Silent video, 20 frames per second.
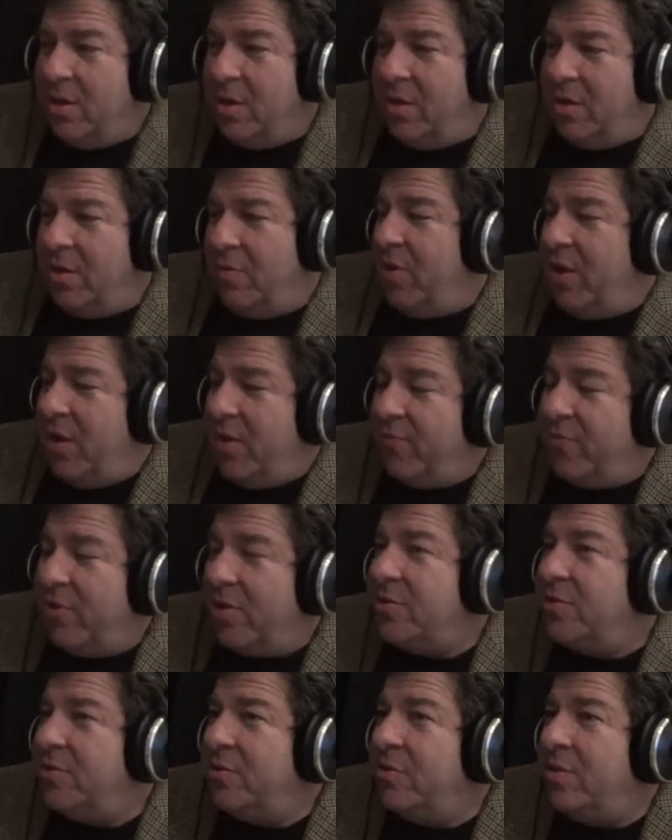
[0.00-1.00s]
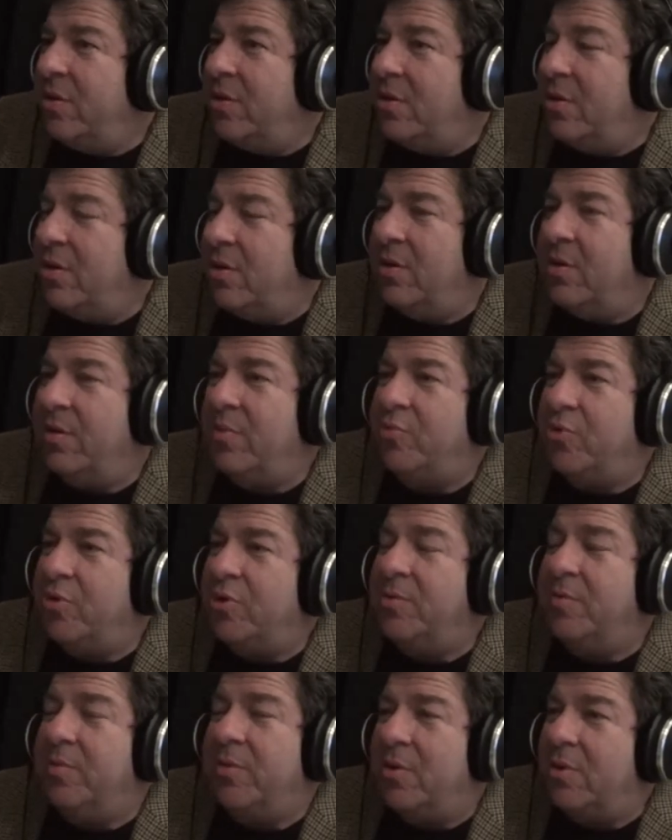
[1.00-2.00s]
We had a false
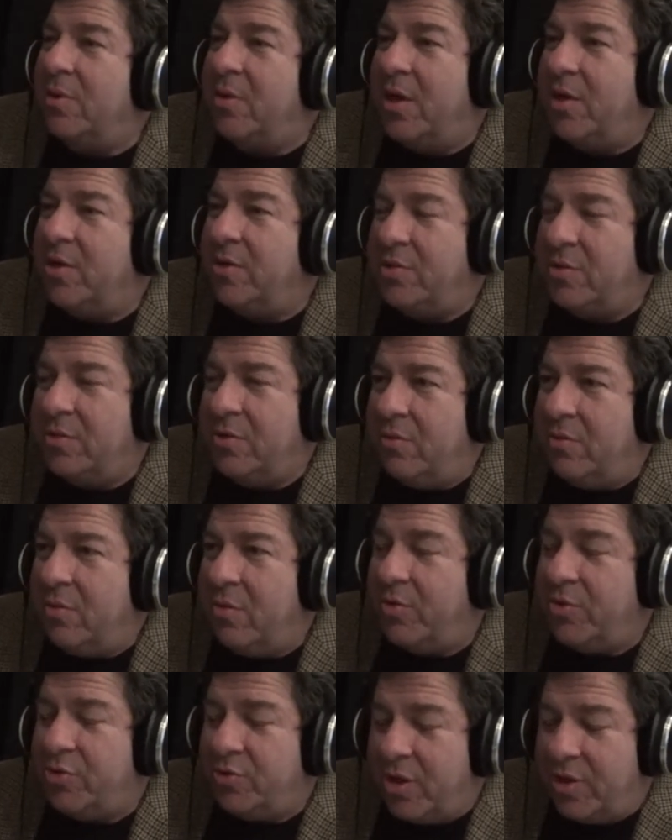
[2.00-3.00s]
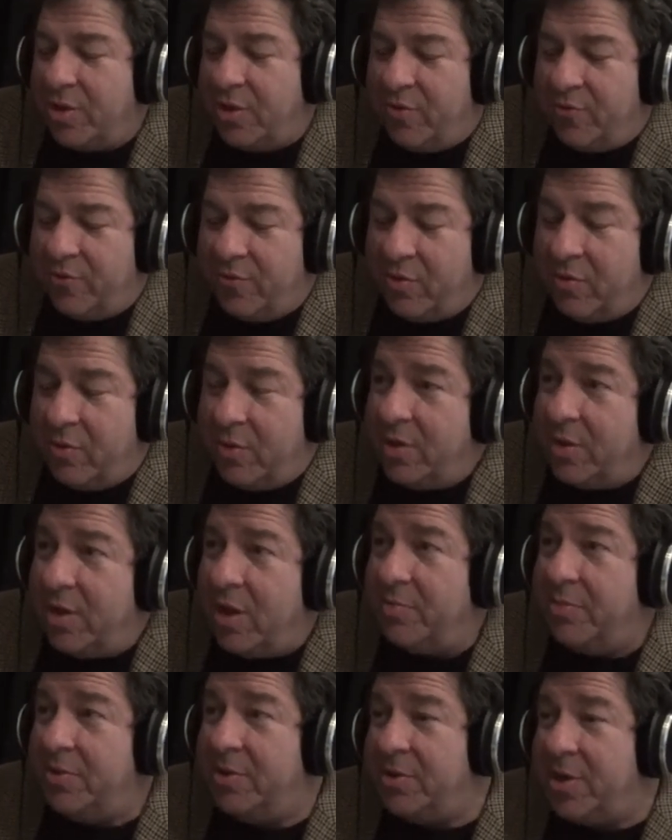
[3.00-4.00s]
imprisonment case where we tried to go forward to
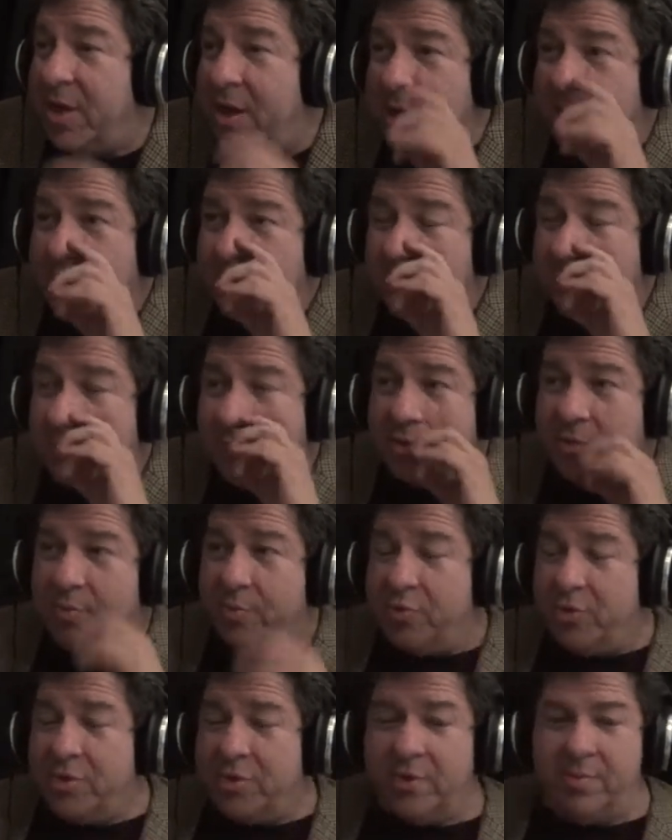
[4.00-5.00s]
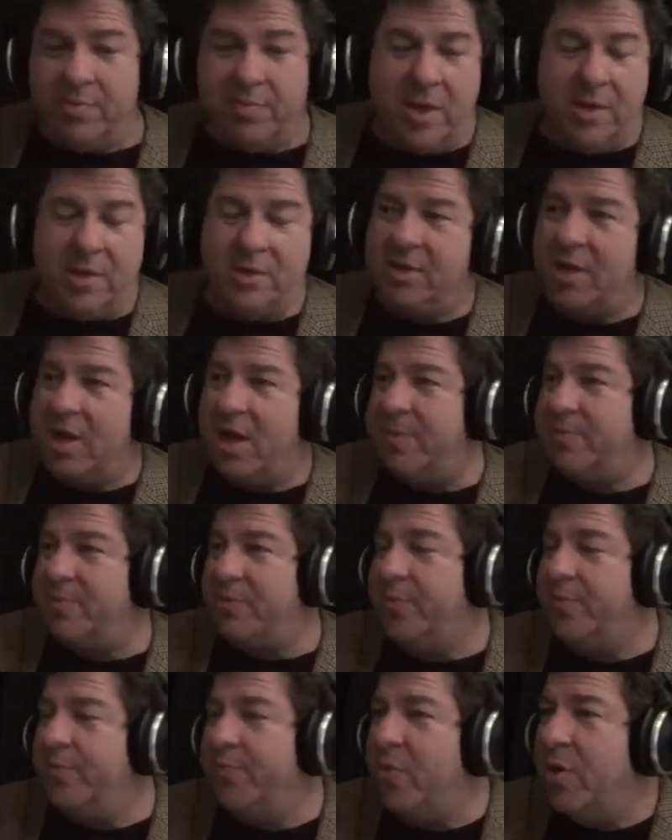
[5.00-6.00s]
help this guy, who was imprisoned by these
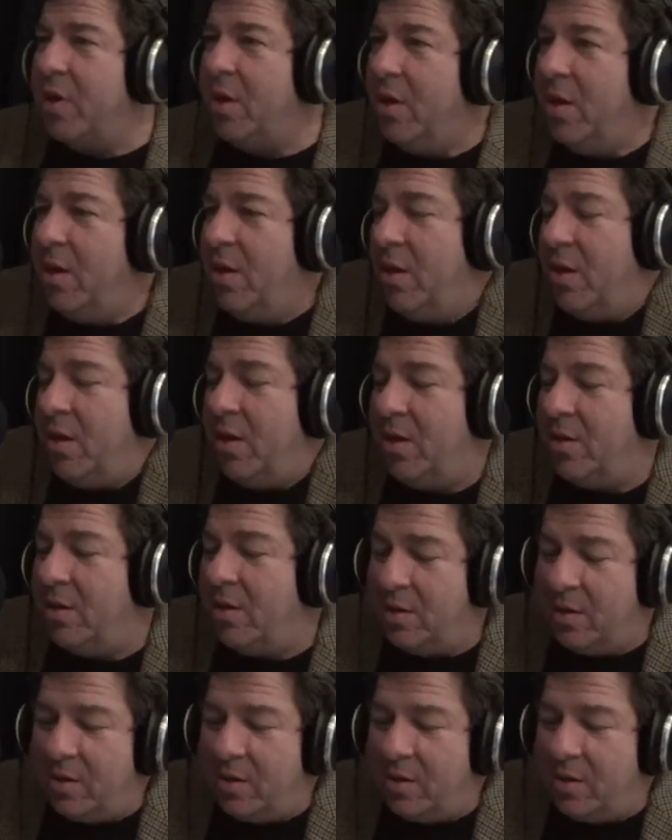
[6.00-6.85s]
cops, and